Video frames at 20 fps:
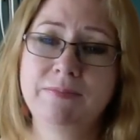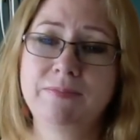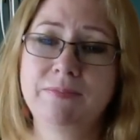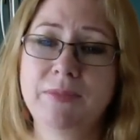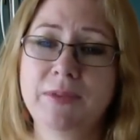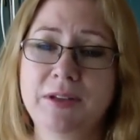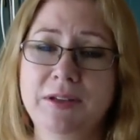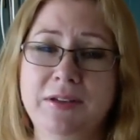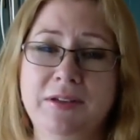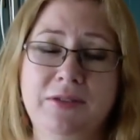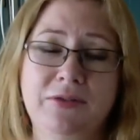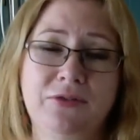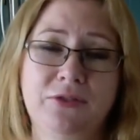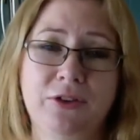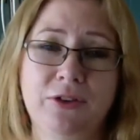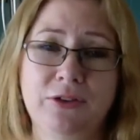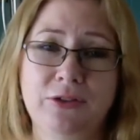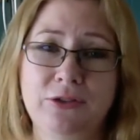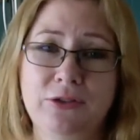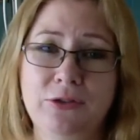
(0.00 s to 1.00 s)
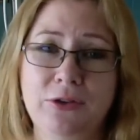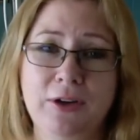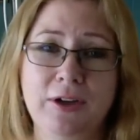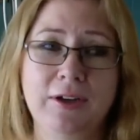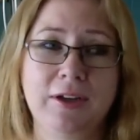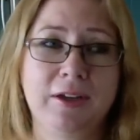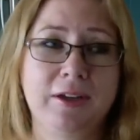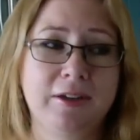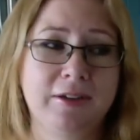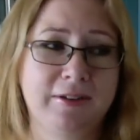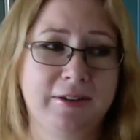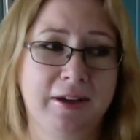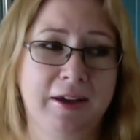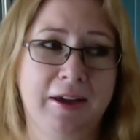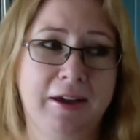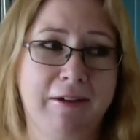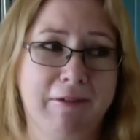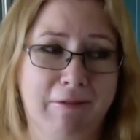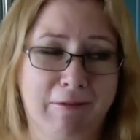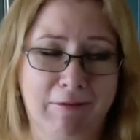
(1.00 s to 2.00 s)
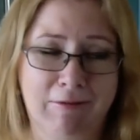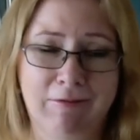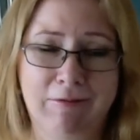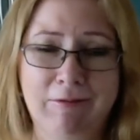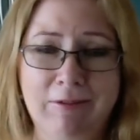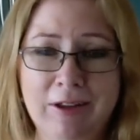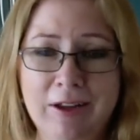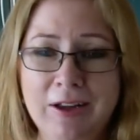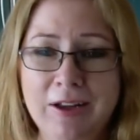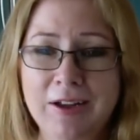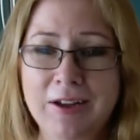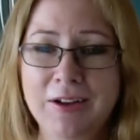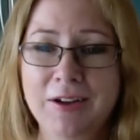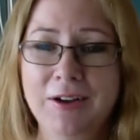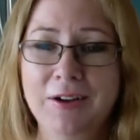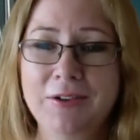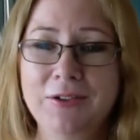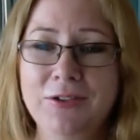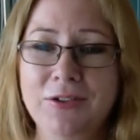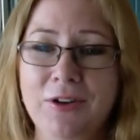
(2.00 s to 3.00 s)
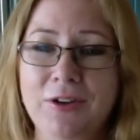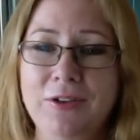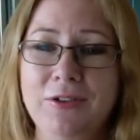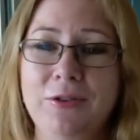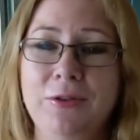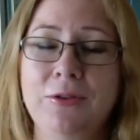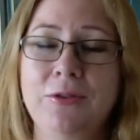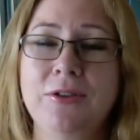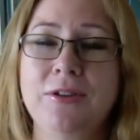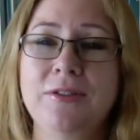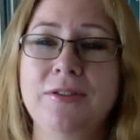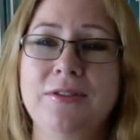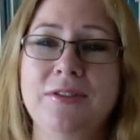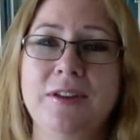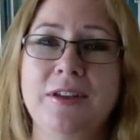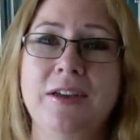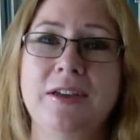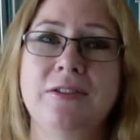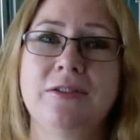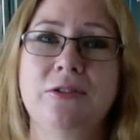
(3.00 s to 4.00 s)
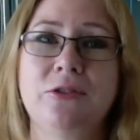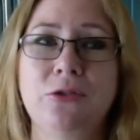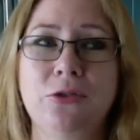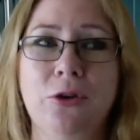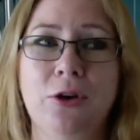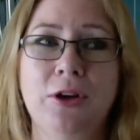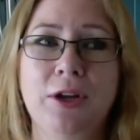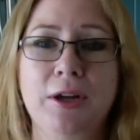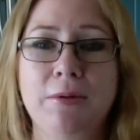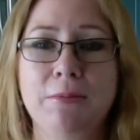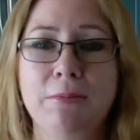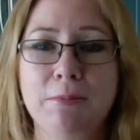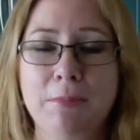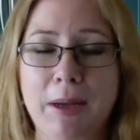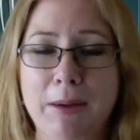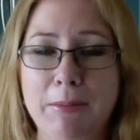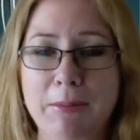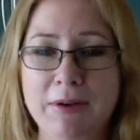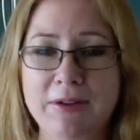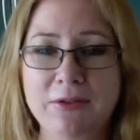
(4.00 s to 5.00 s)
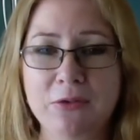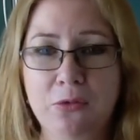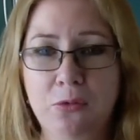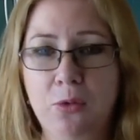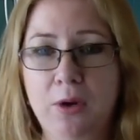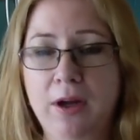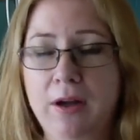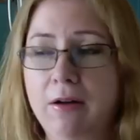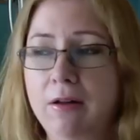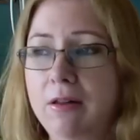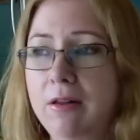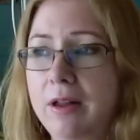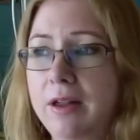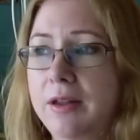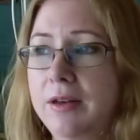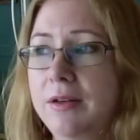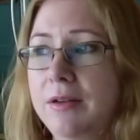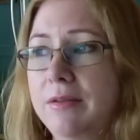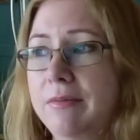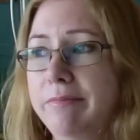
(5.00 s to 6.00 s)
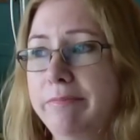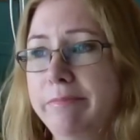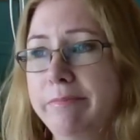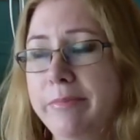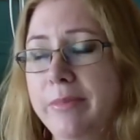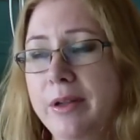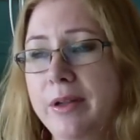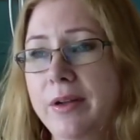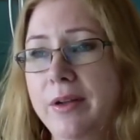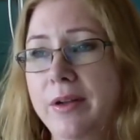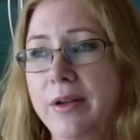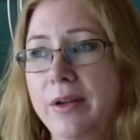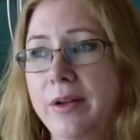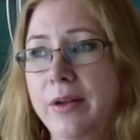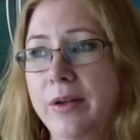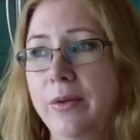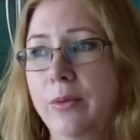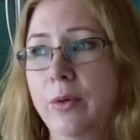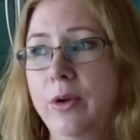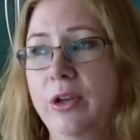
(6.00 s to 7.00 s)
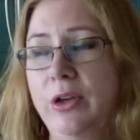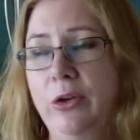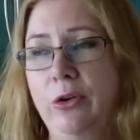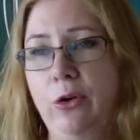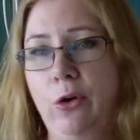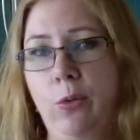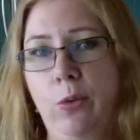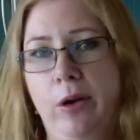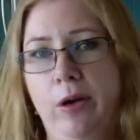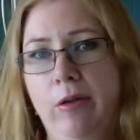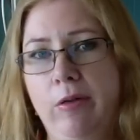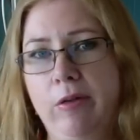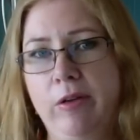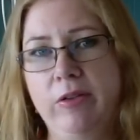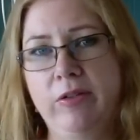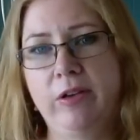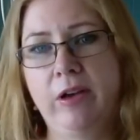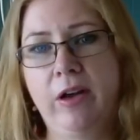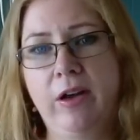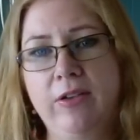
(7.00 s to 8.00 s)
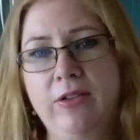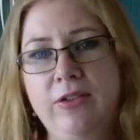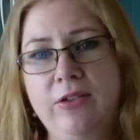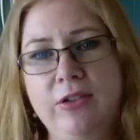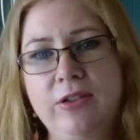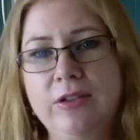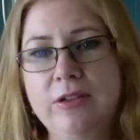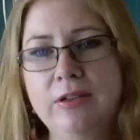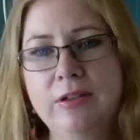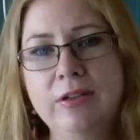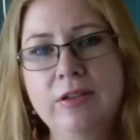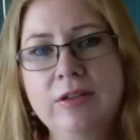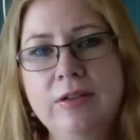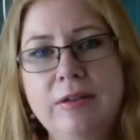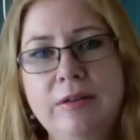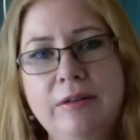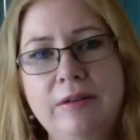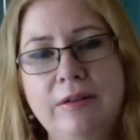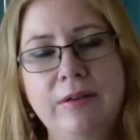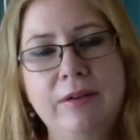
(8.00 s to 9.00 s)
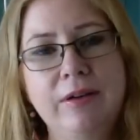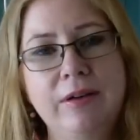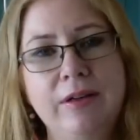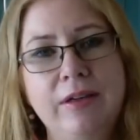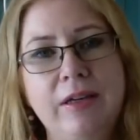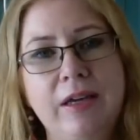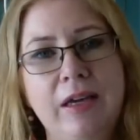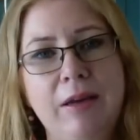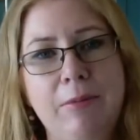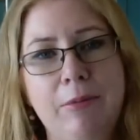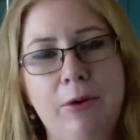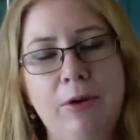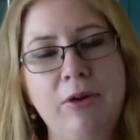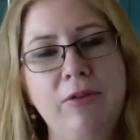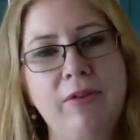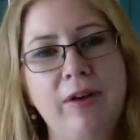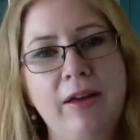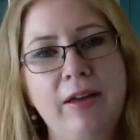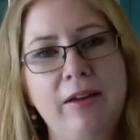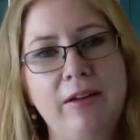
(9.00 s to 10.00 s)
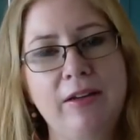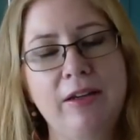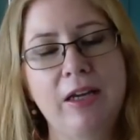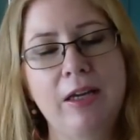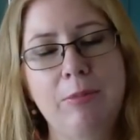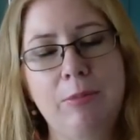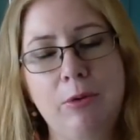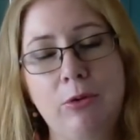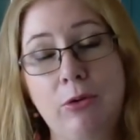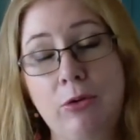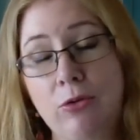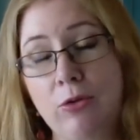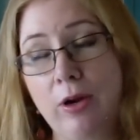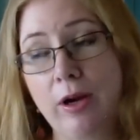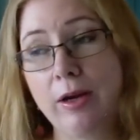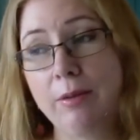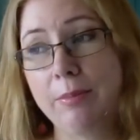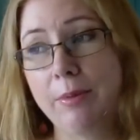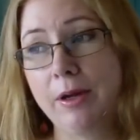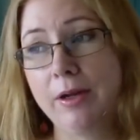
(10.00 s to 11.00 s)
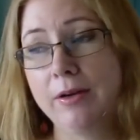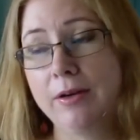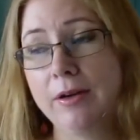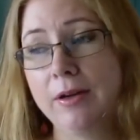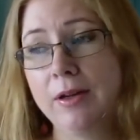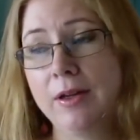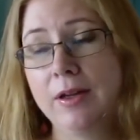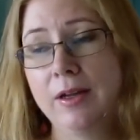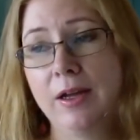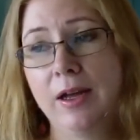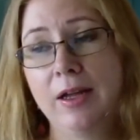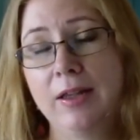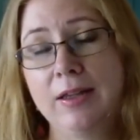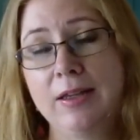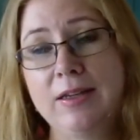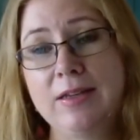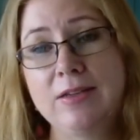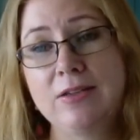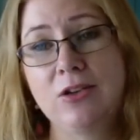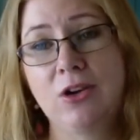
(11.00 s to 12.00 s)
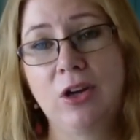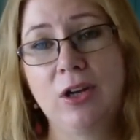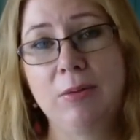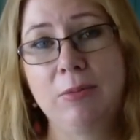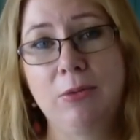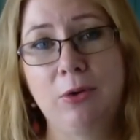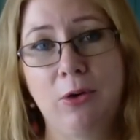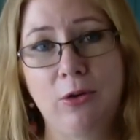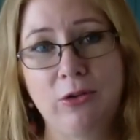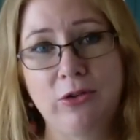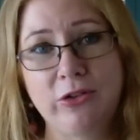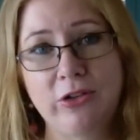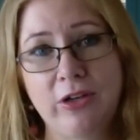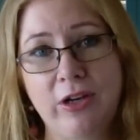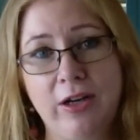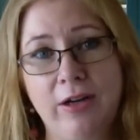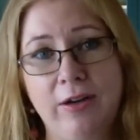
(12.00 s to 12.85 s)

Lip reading: It's frustrating as hell. I'm trying to do all these things. I'm trying to make myself well. And when you're not well, it's hard to keep motivated and keep on track. But at least I am not